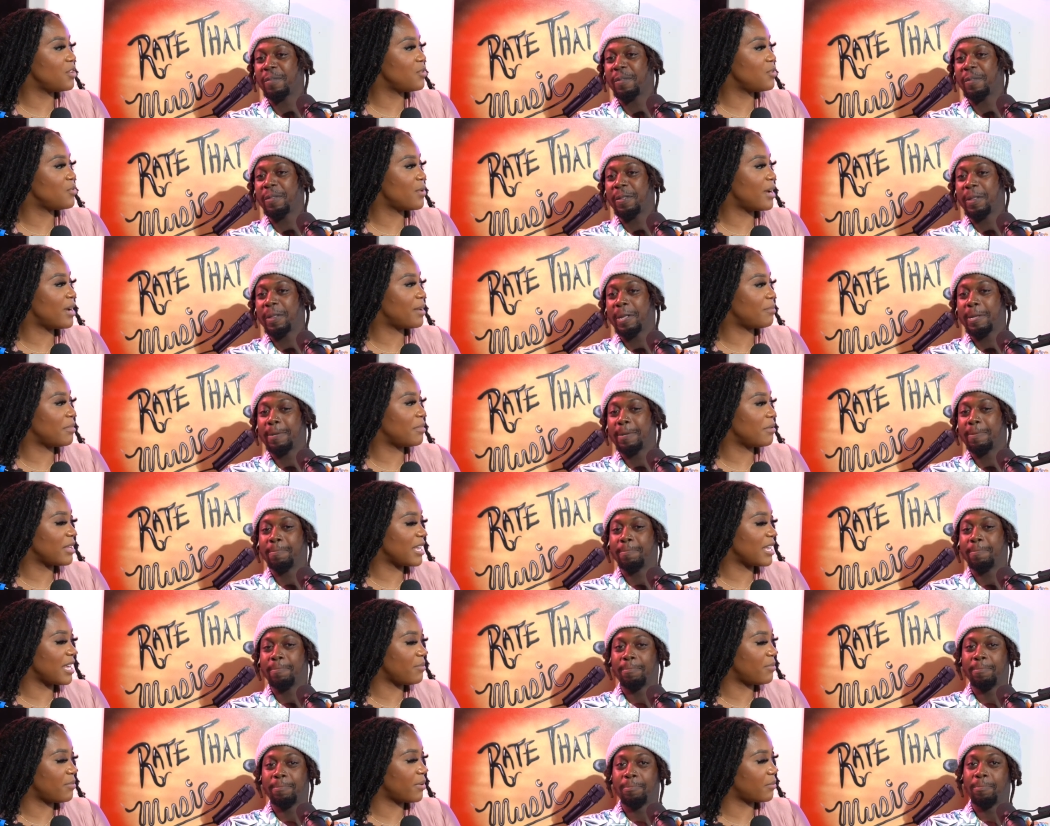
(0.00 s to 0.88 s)
Speaker 1: follow you up
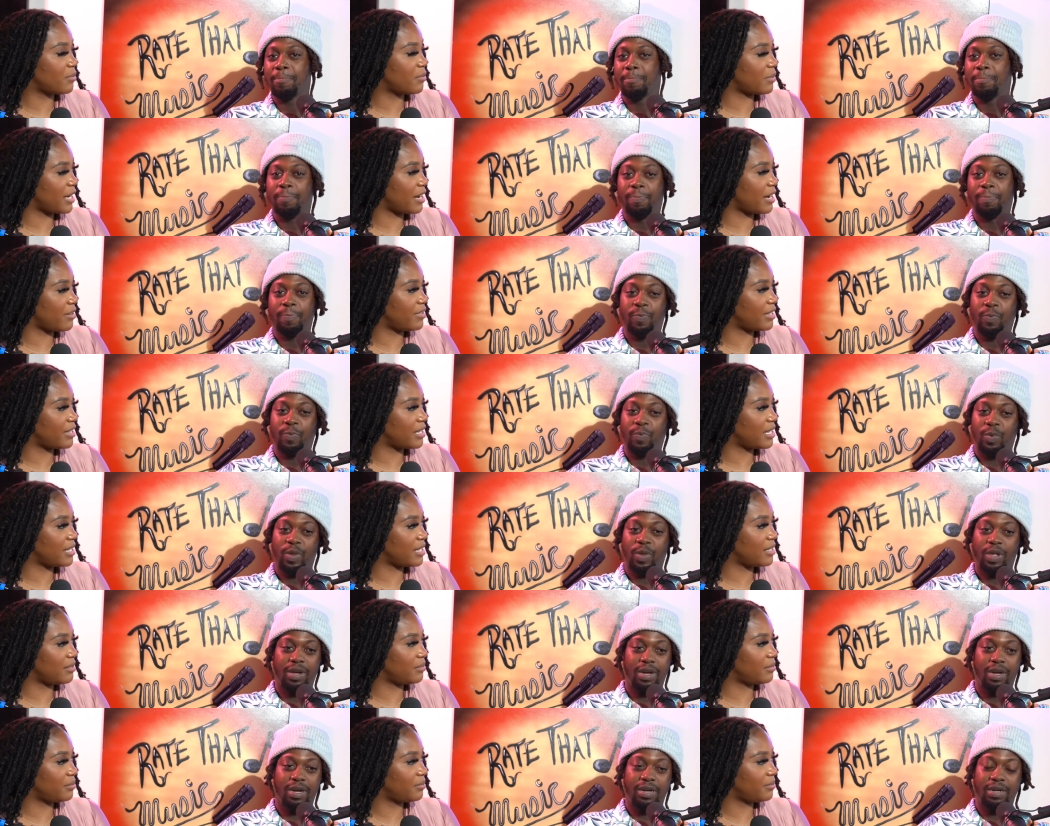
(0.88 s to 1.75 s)
and keep up with
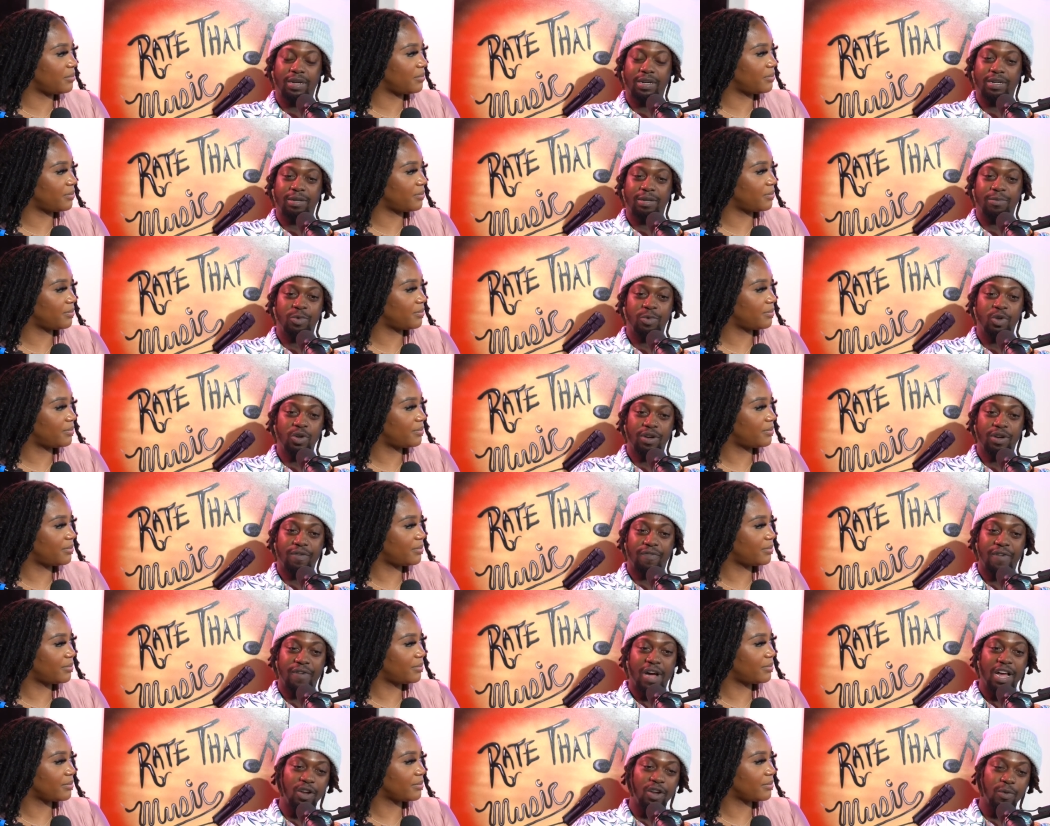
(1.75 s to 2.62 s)
everything.
Speaker 2: Um, you
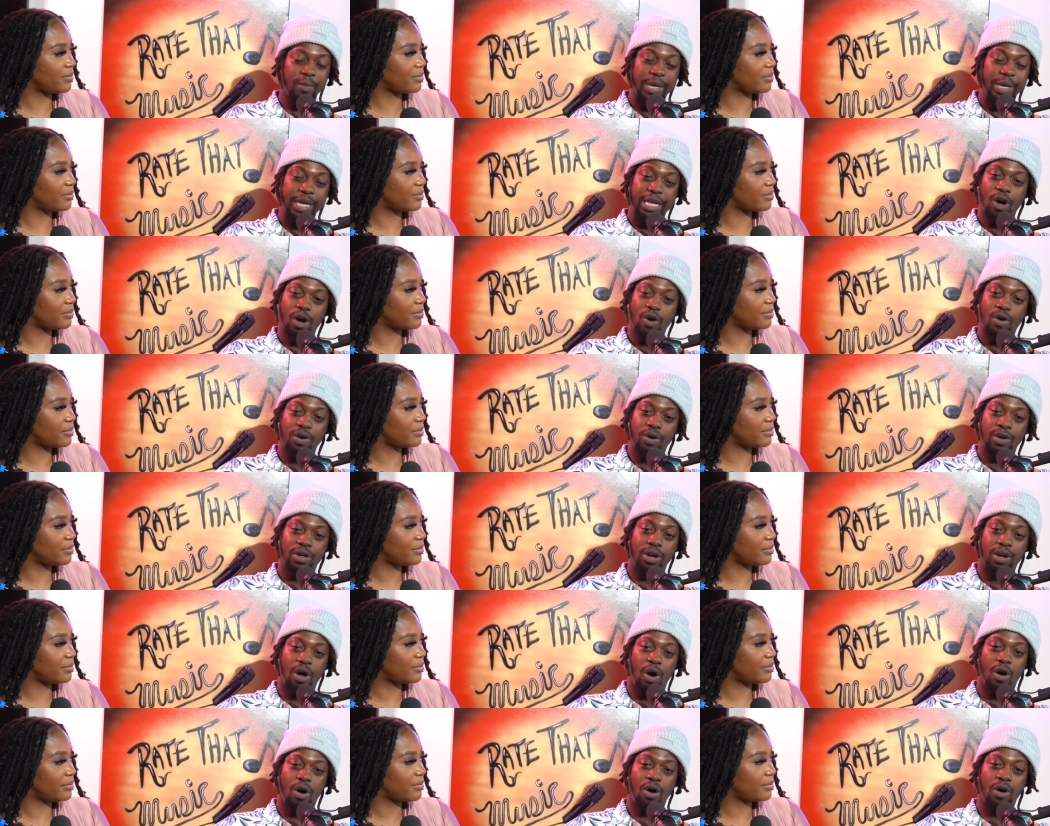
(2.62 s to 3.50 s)
can follow me
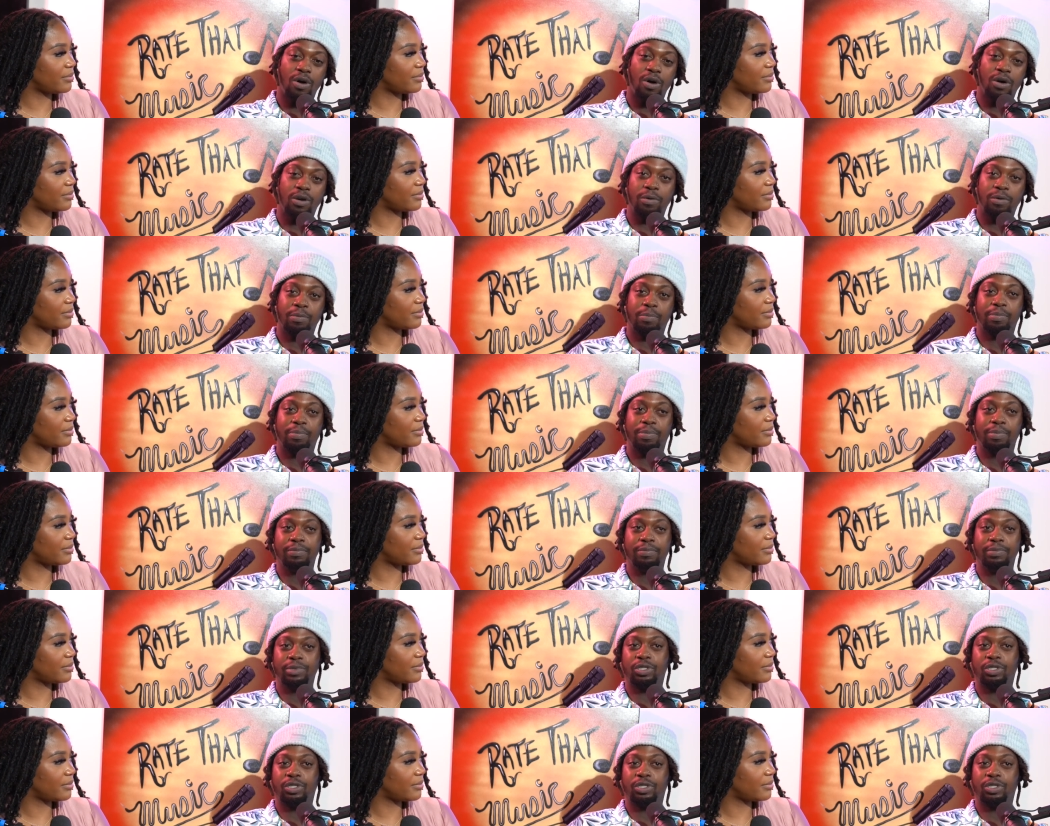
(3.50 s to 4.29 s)
on all